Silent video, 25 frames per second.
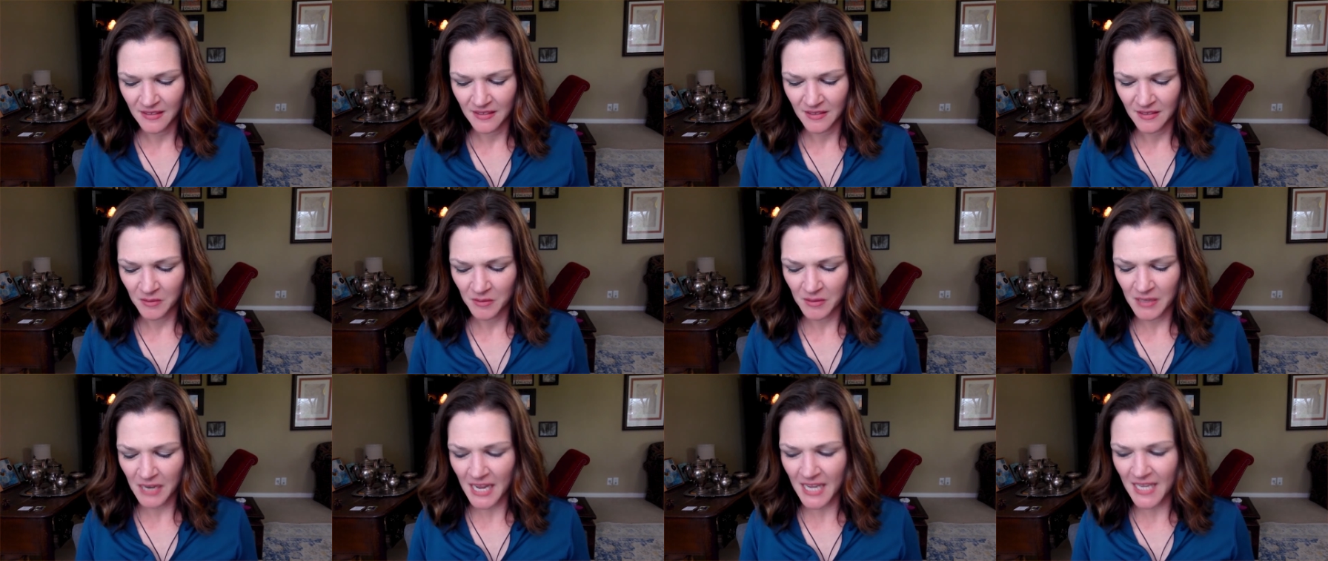
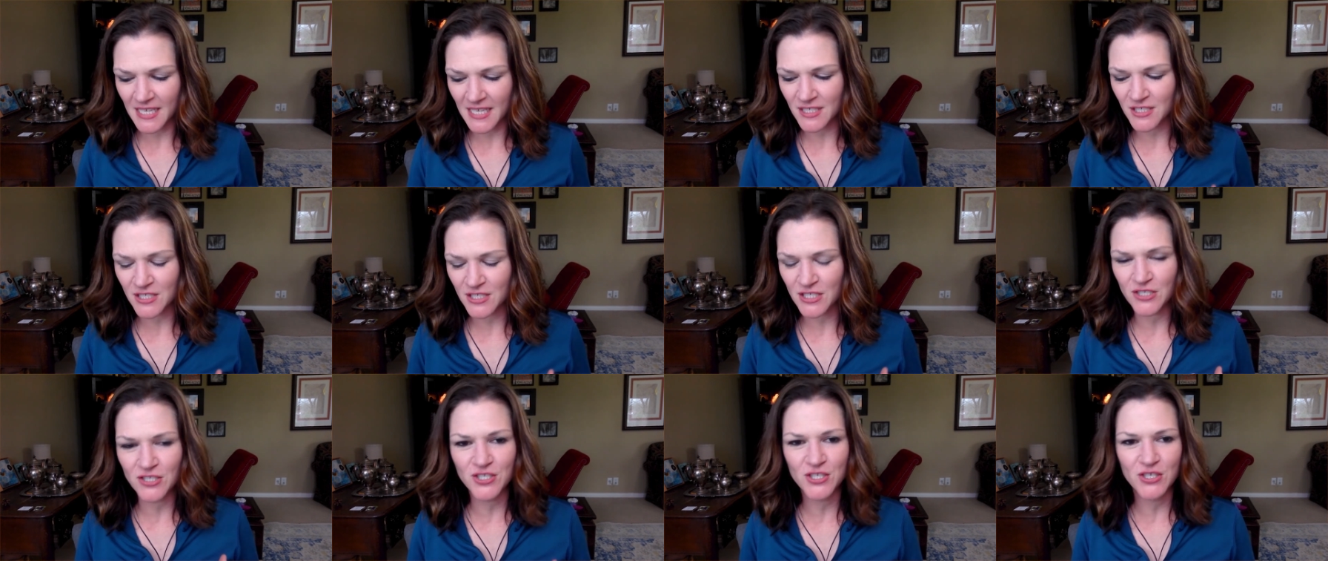what I get
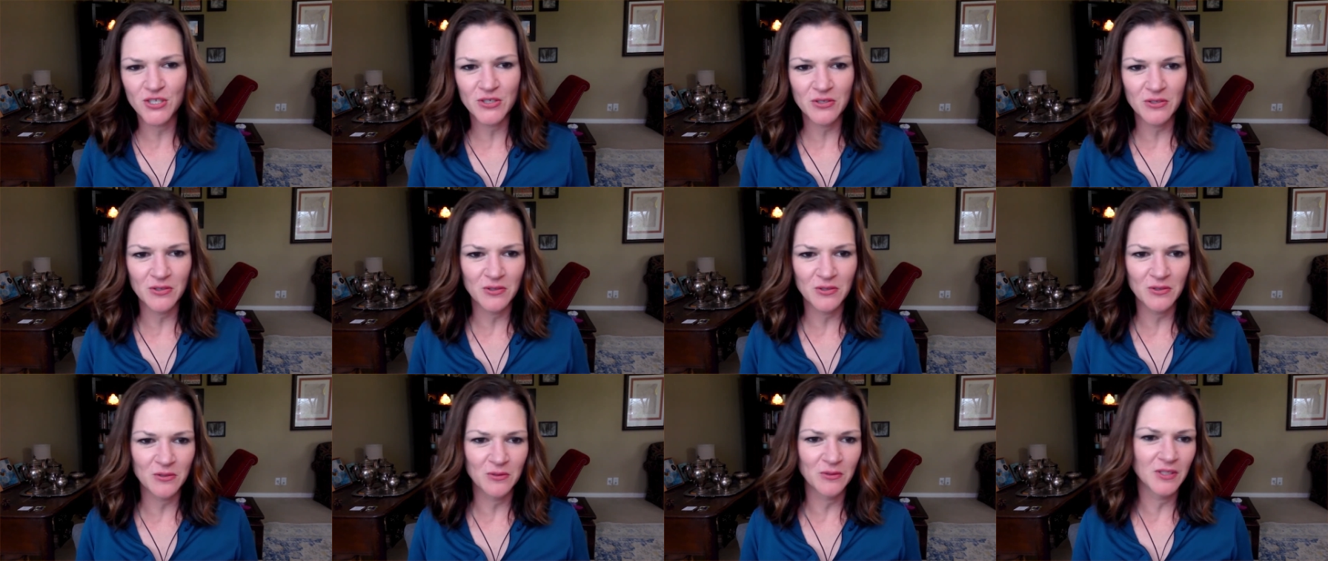to
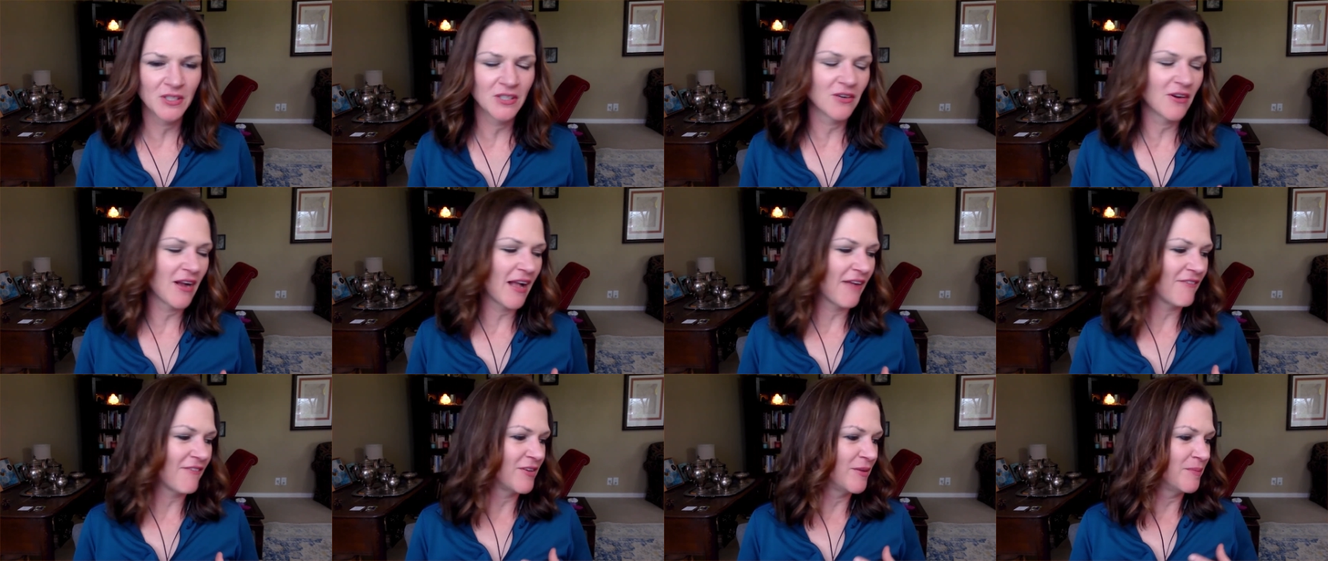do,
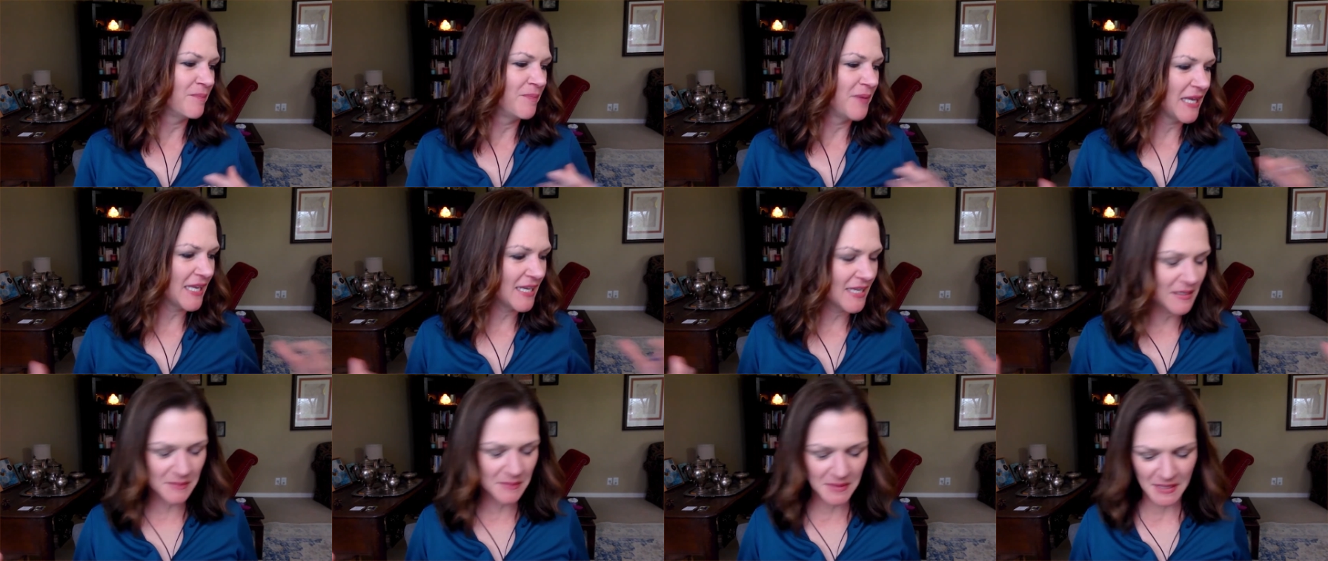having been
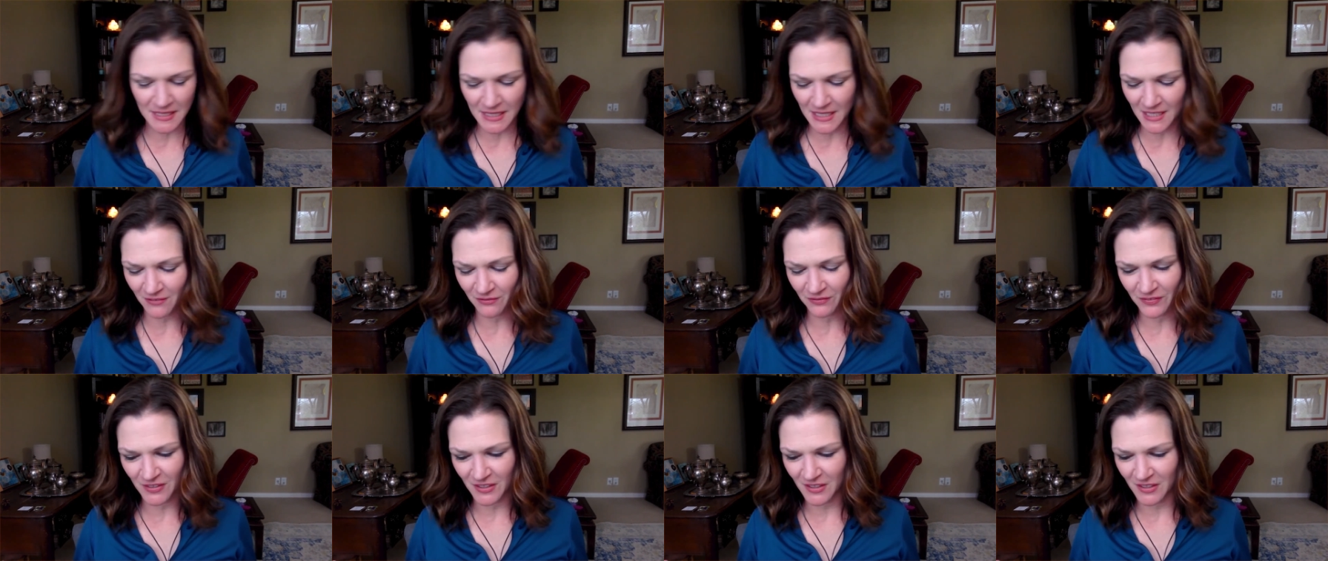in media
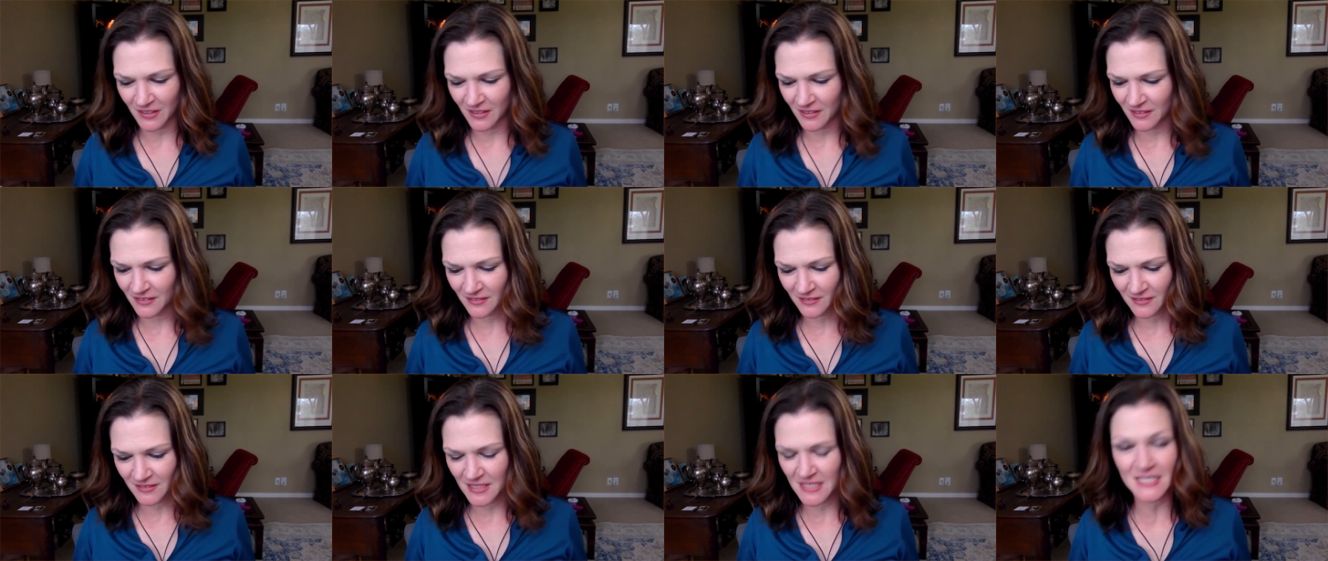
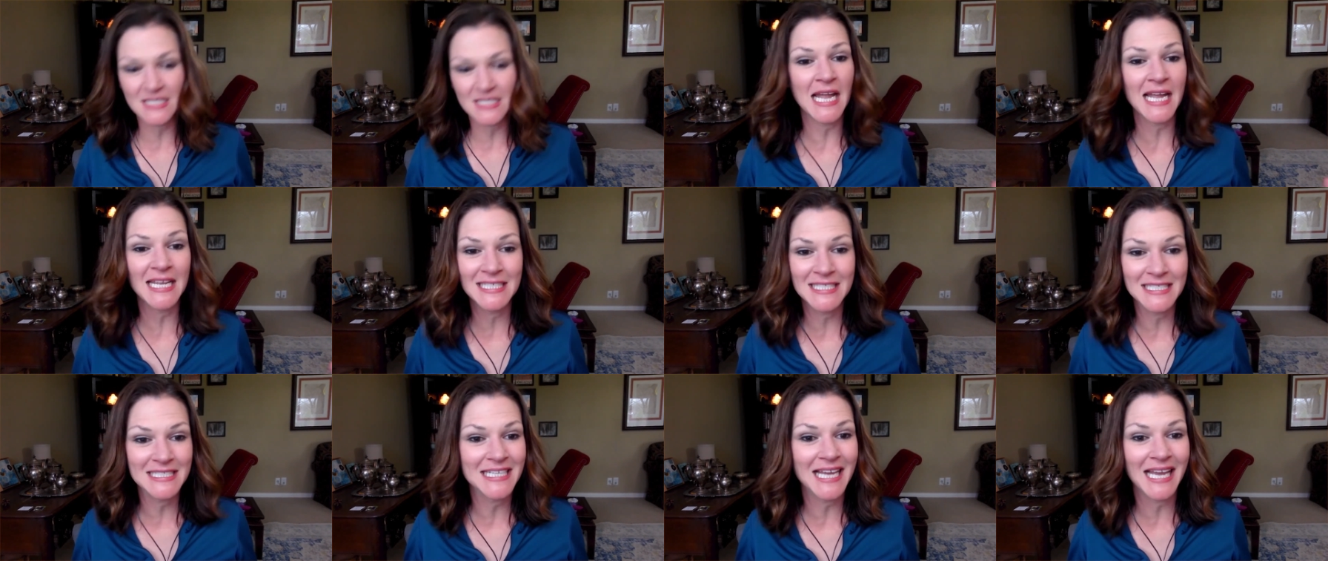since
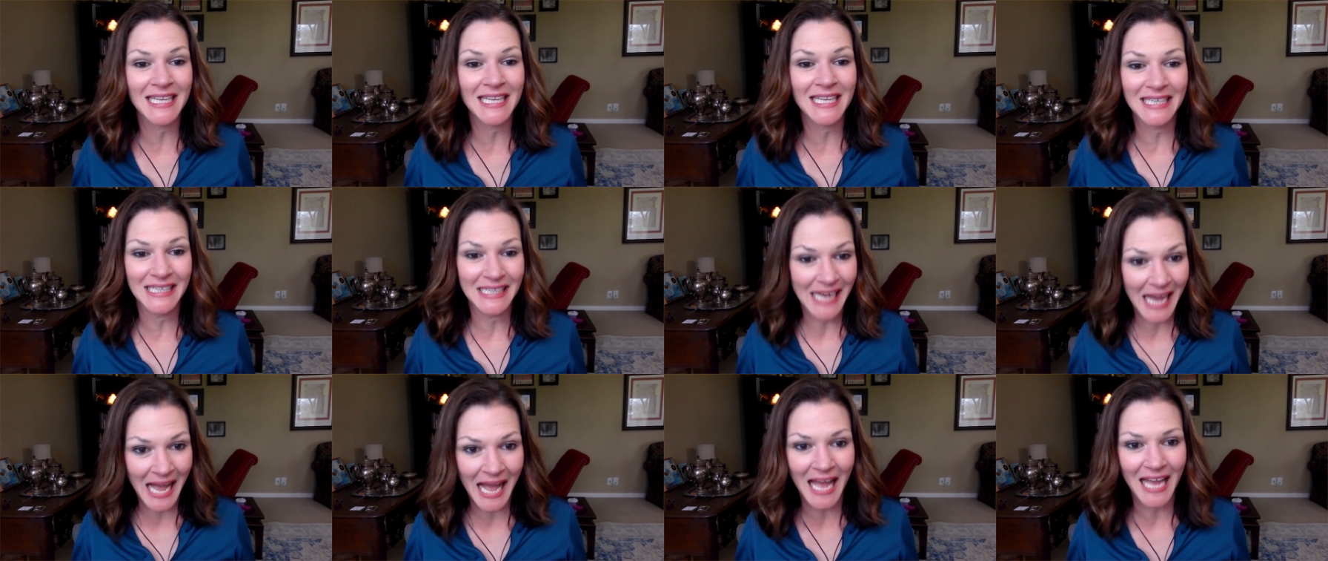
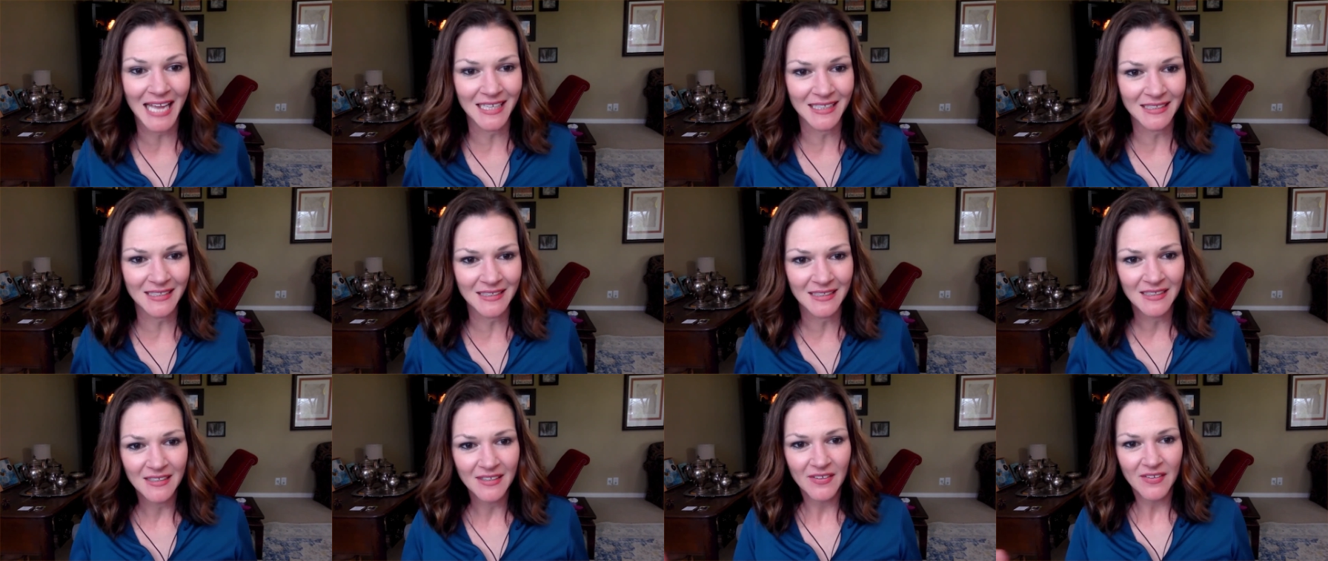
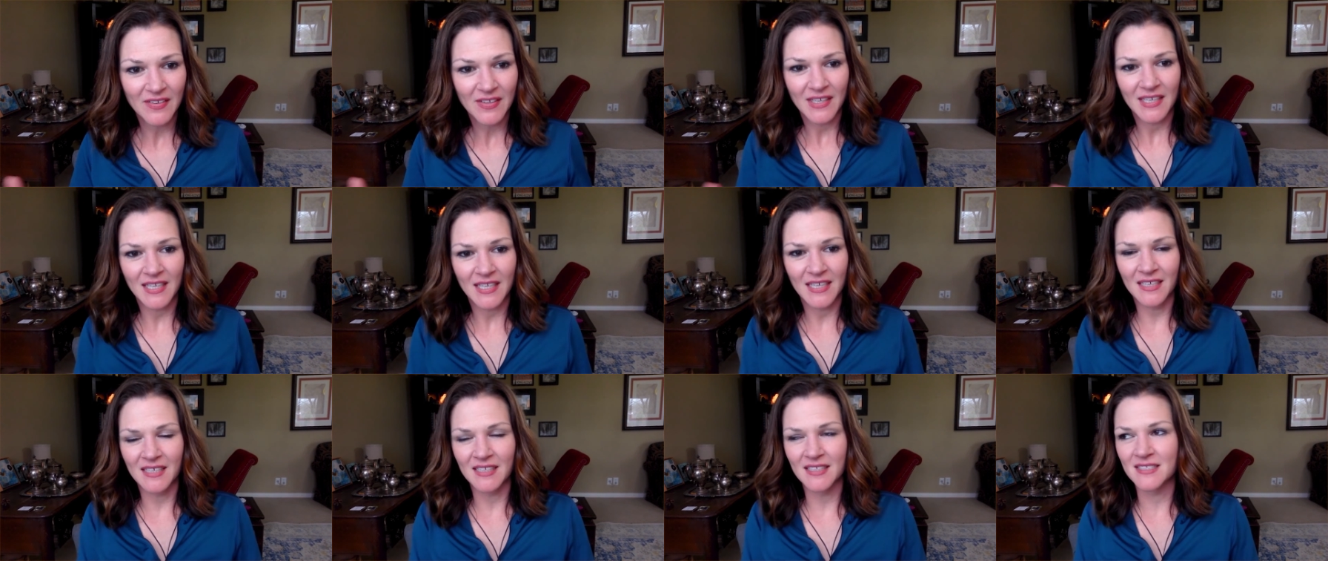1999,
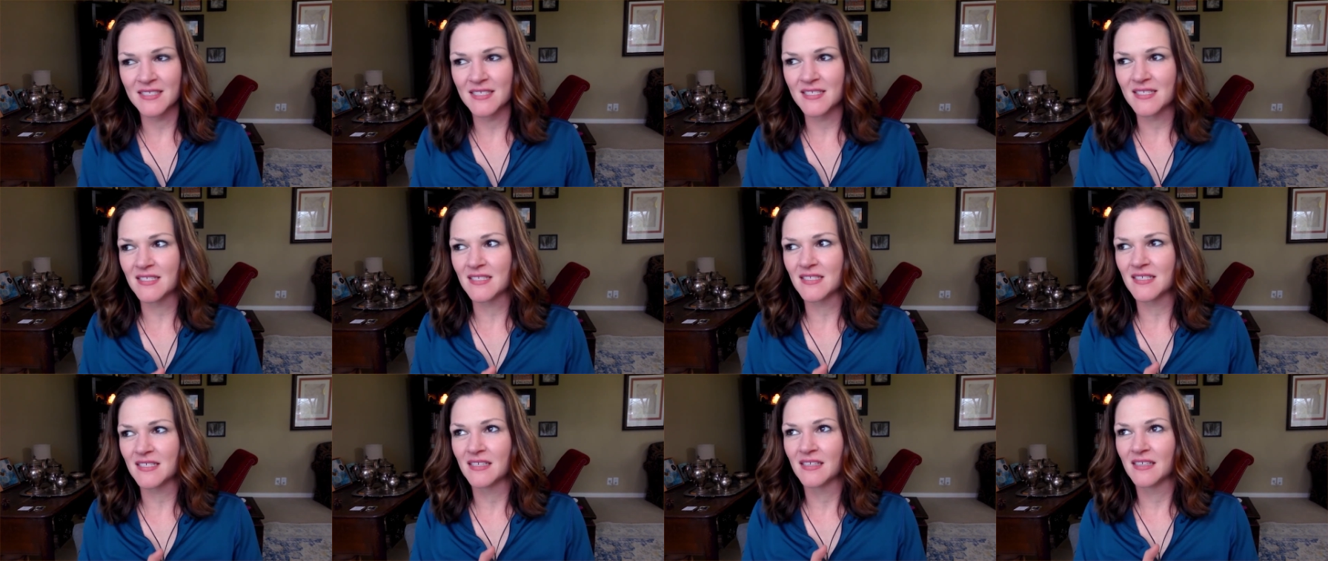
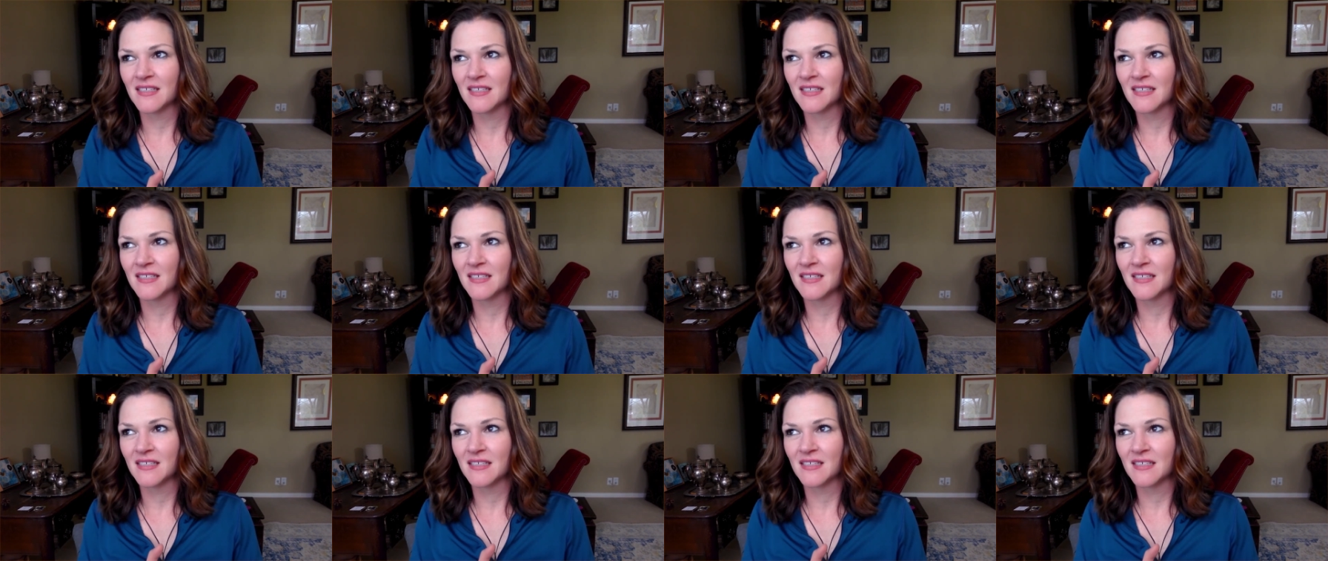is